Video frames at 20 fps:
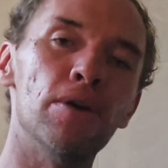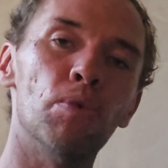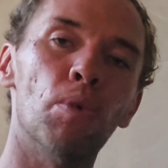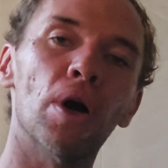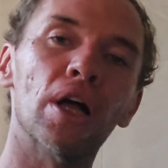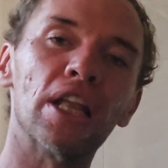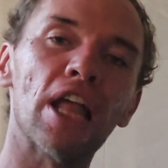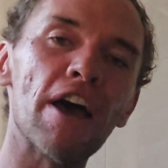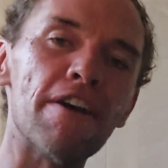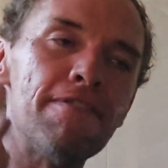
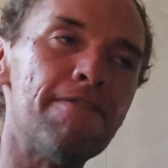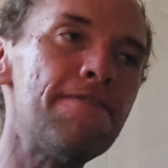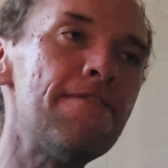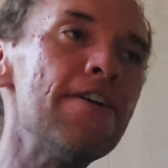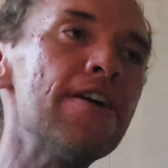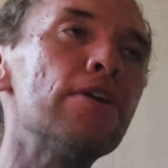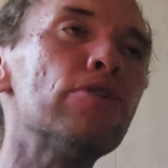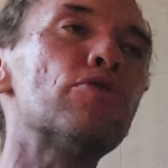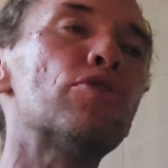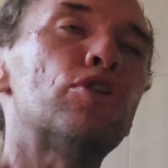While I
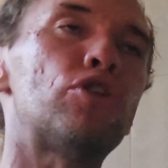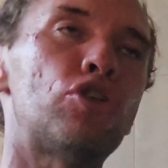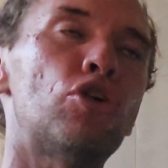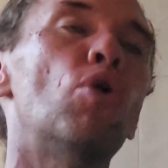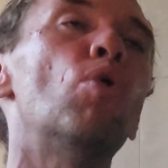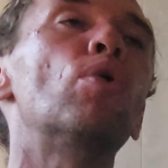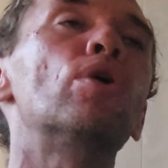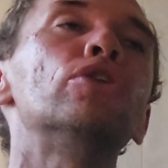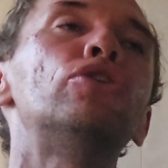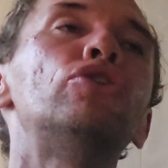feel the
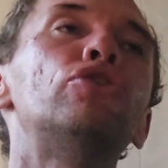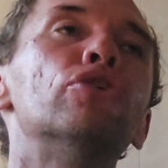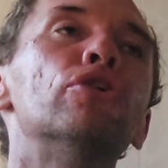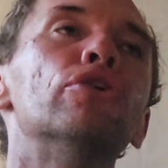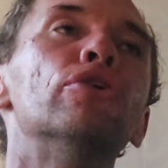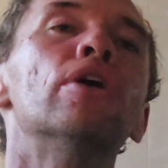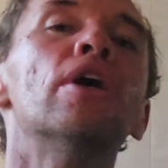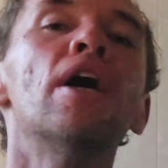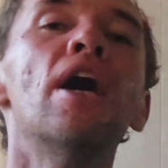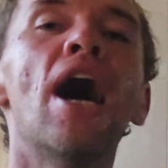
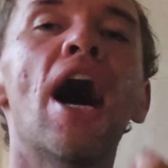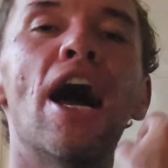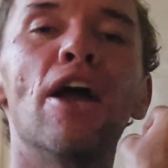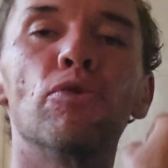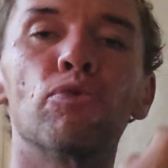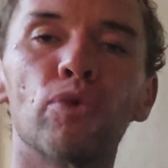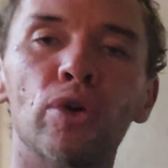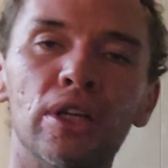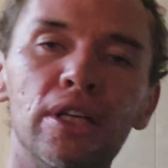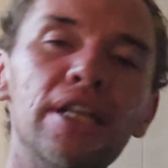torture, I
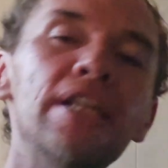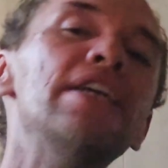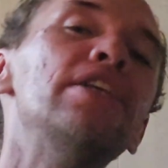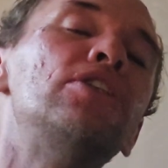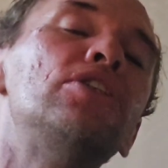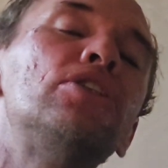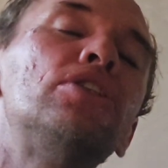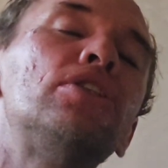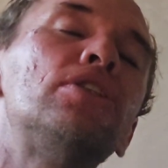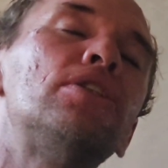
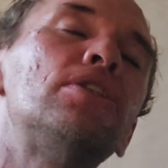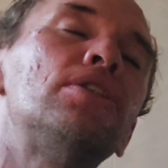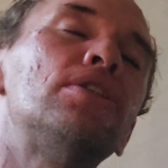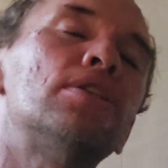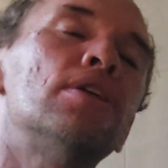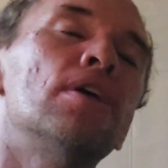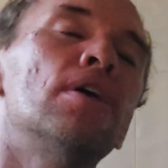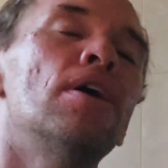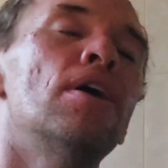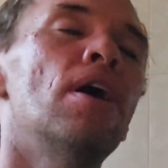
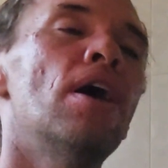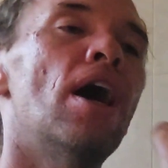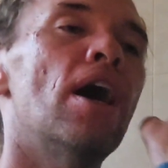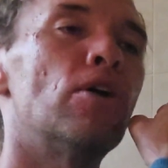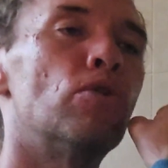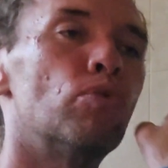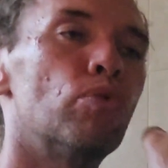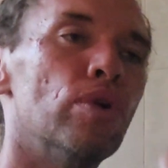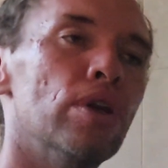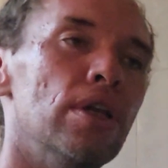release
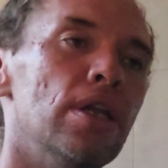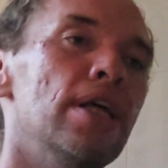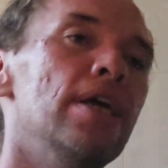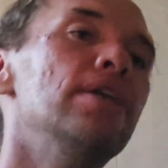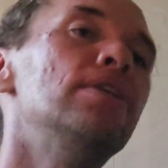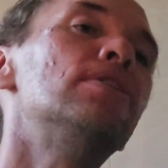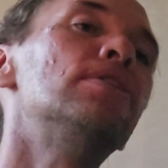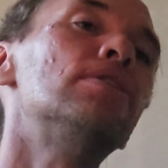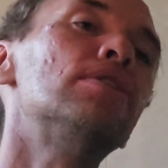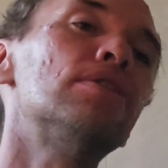and
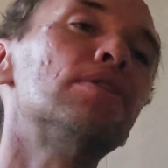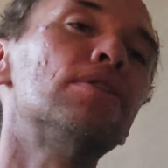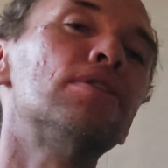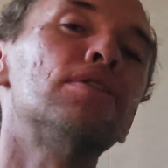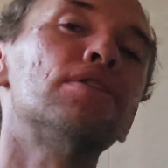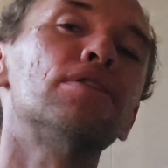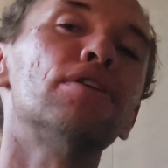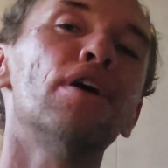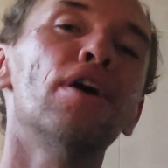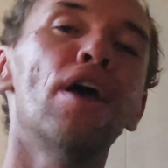
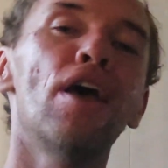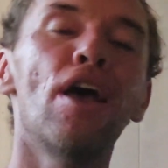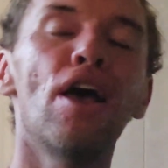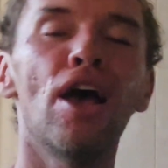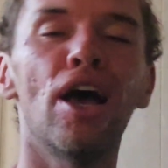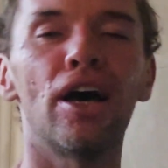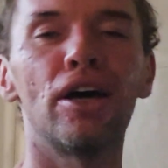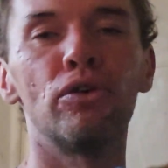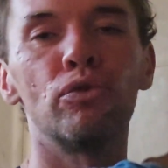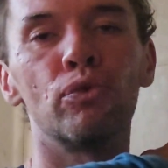release
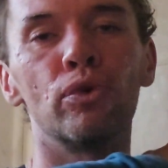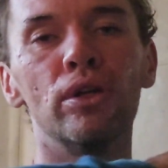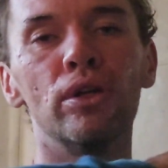and